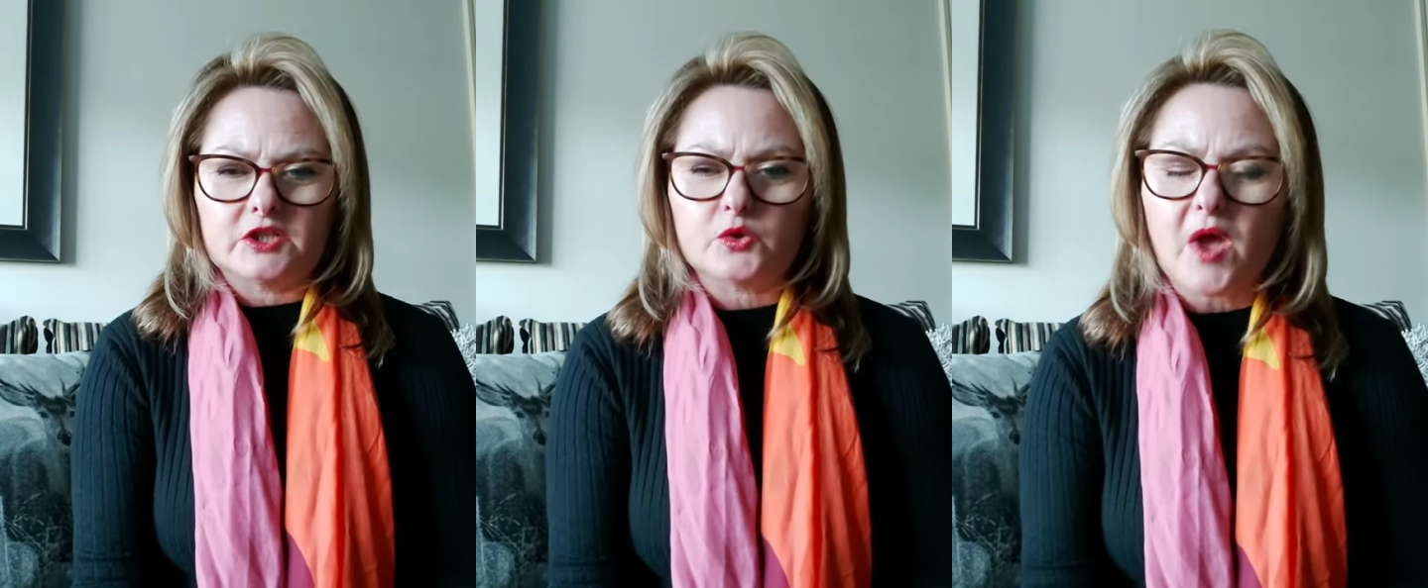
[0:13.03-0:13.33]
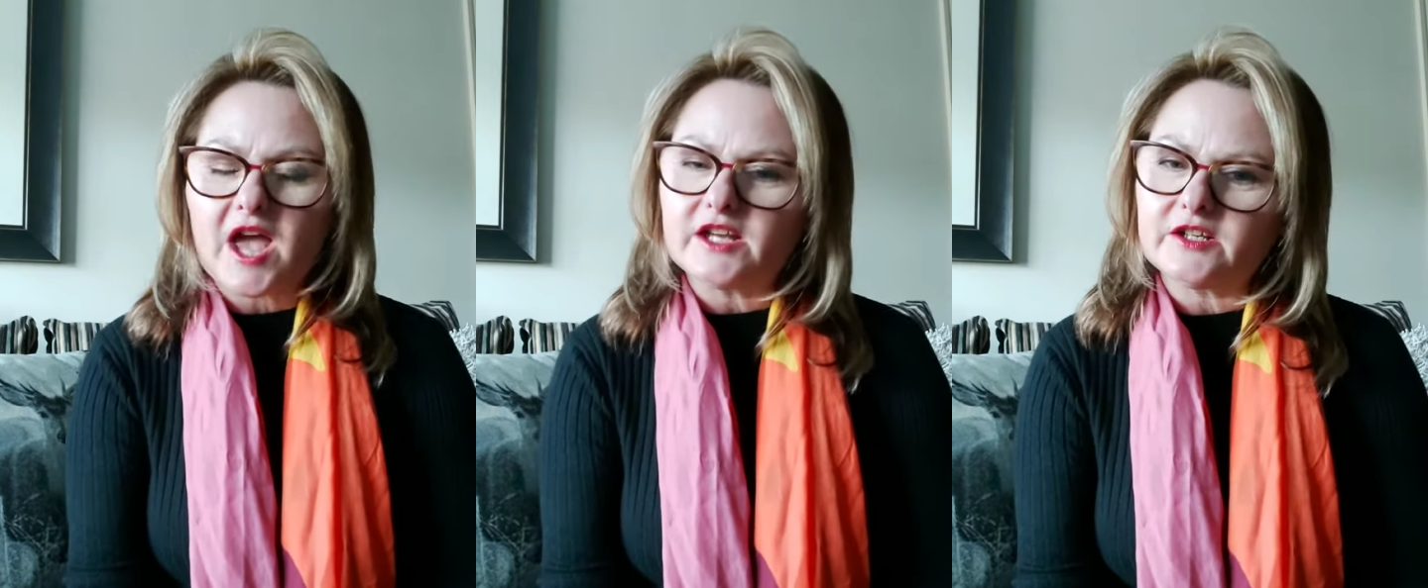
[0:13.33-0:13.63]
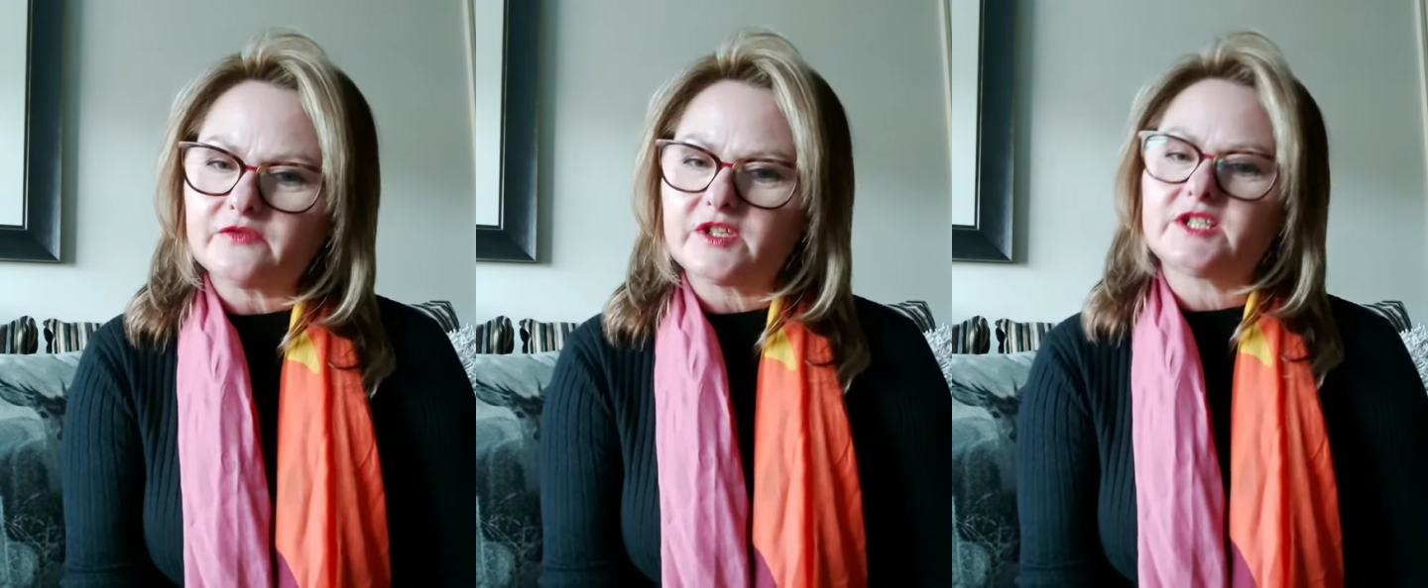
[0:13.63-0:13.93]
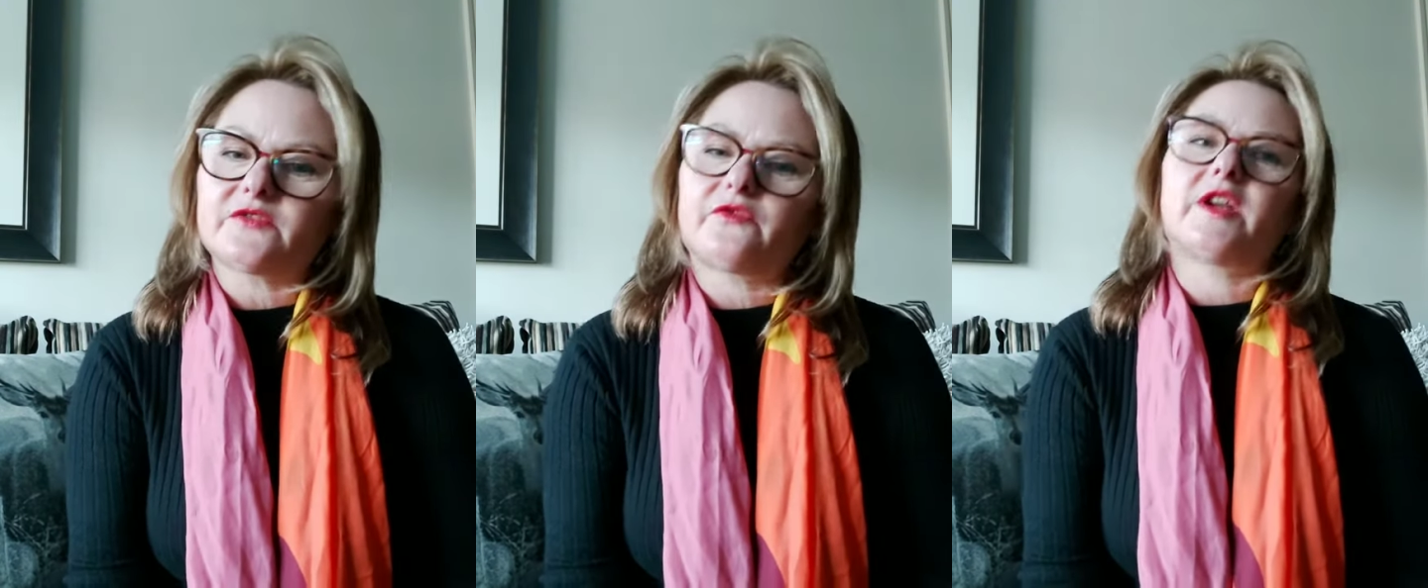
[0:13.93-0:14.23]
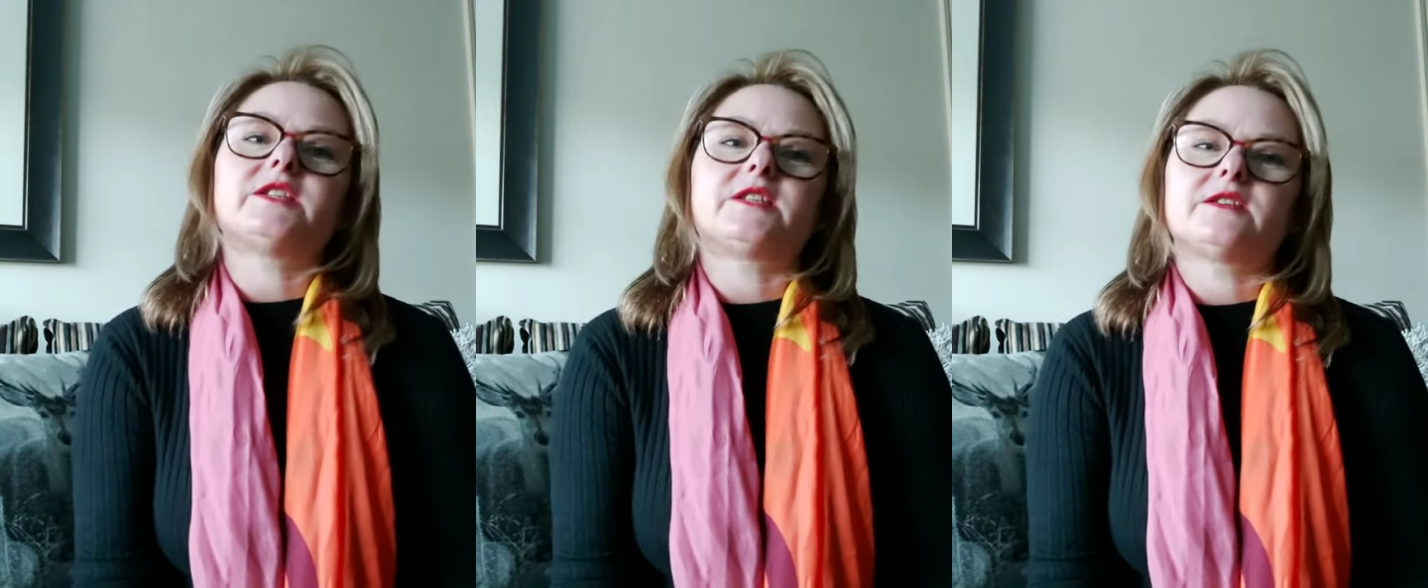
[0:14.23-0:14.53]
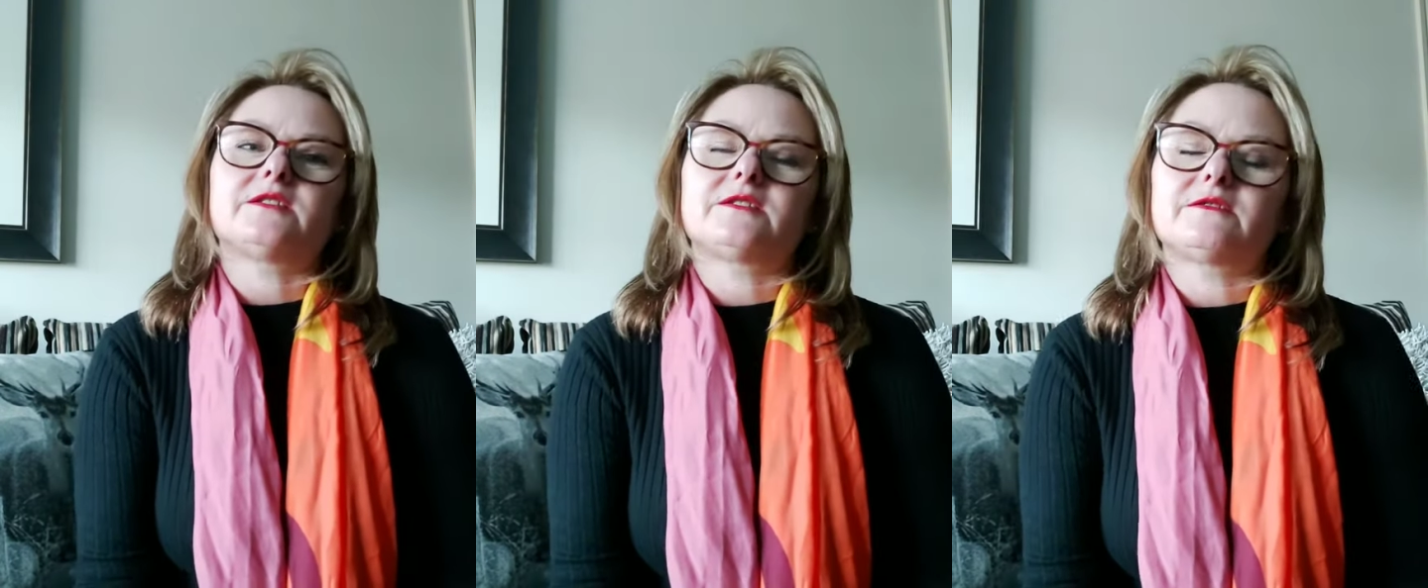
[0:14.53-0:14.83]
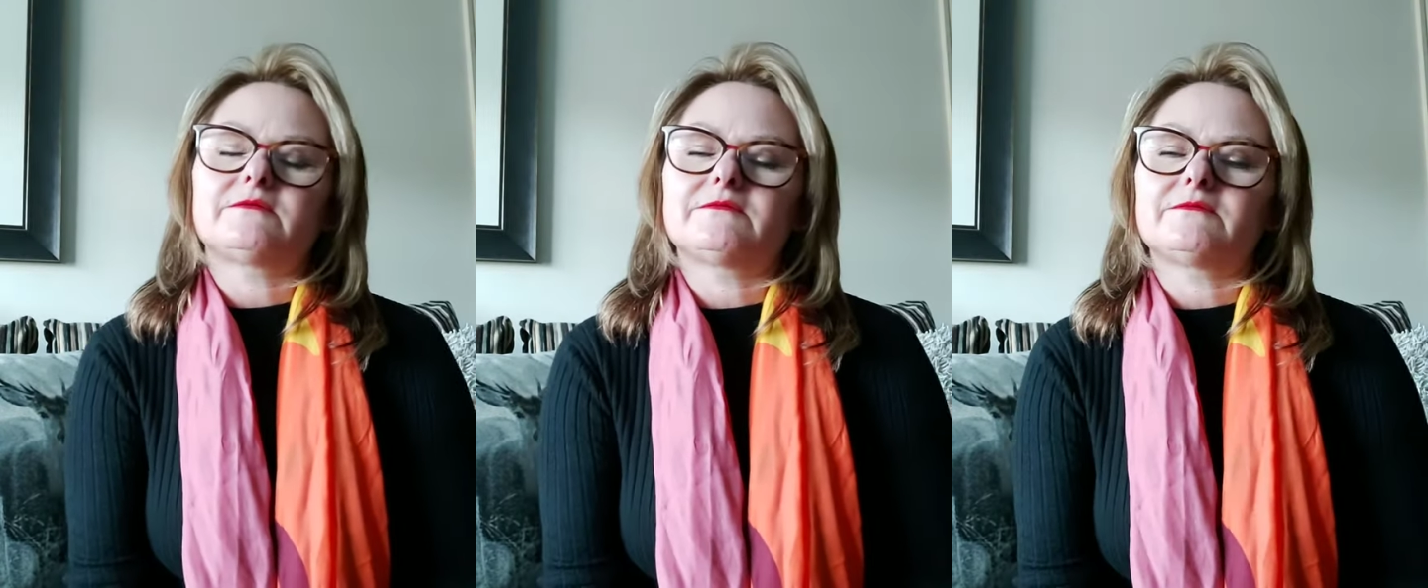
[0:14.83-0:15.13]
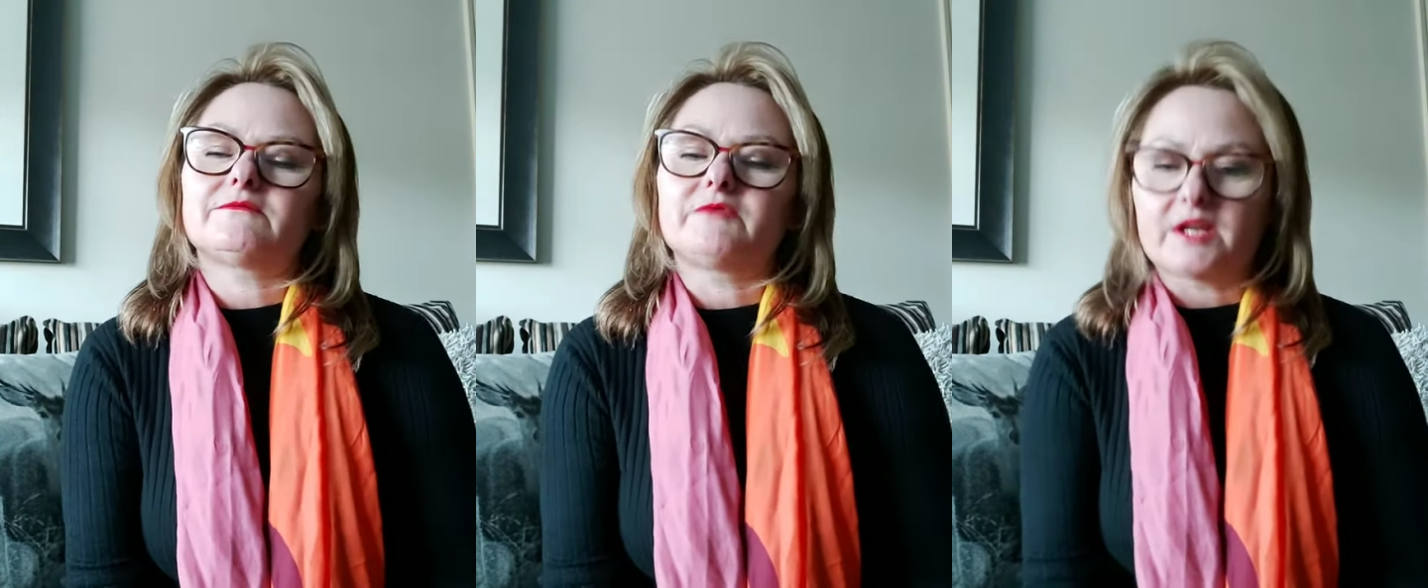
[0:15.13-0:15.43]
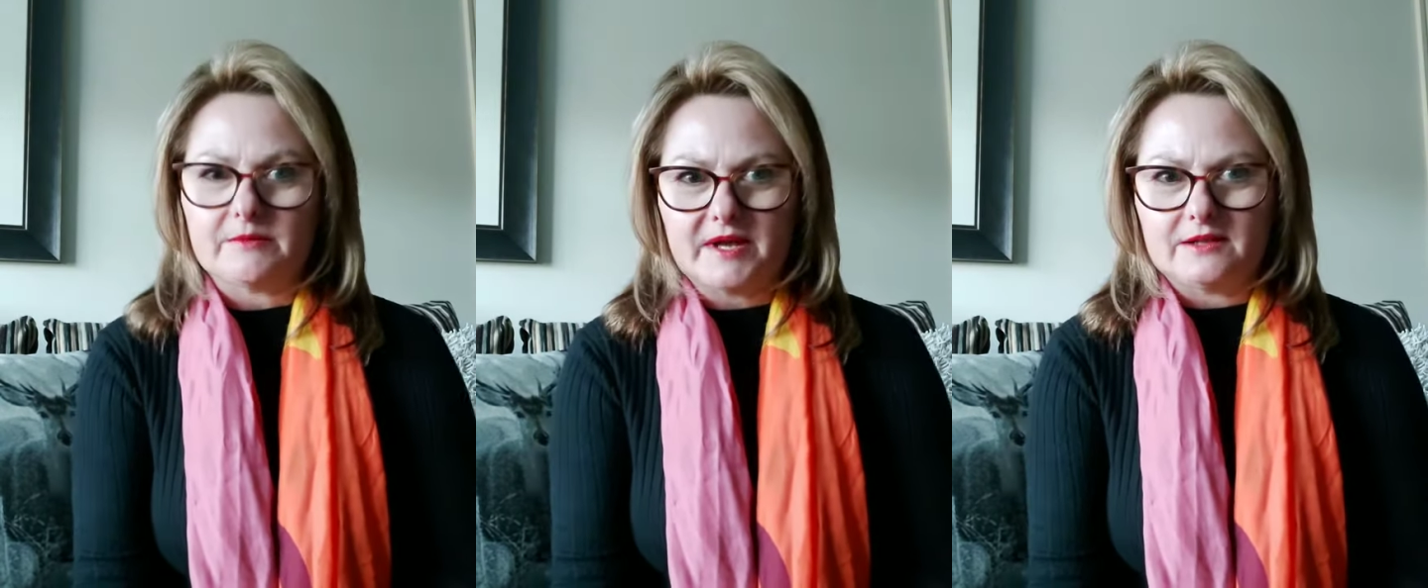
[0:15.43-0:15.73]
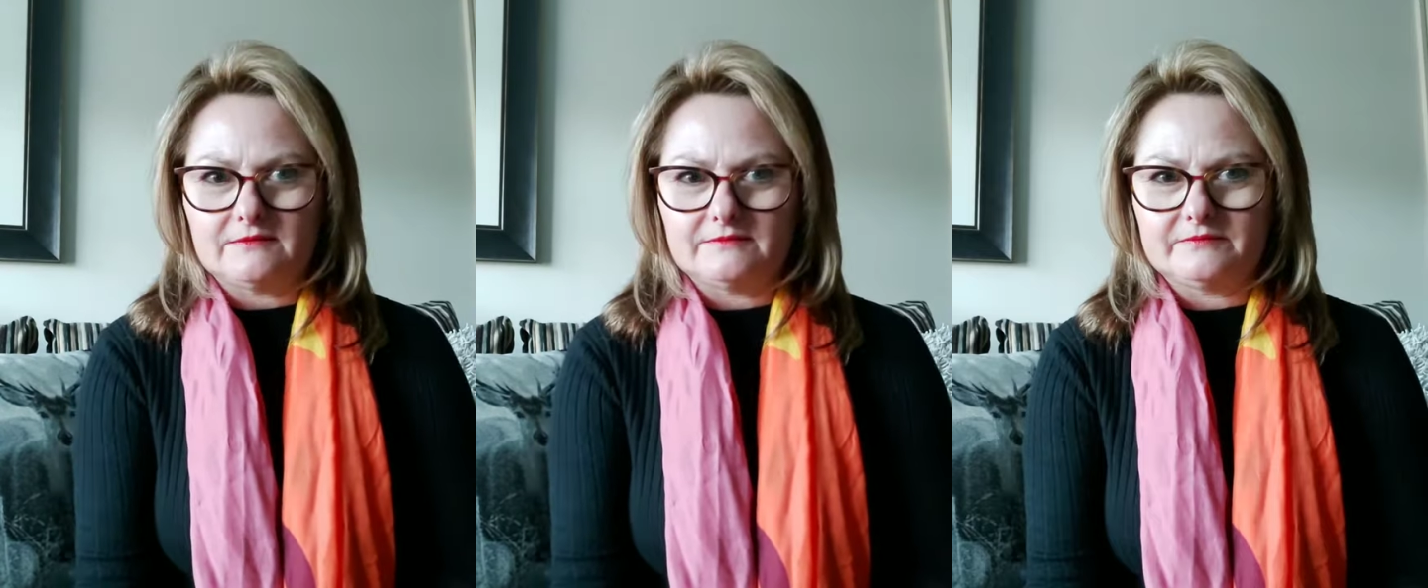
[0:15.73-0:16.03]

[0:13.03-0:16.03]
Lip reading: Do any of these phrases ring a bell?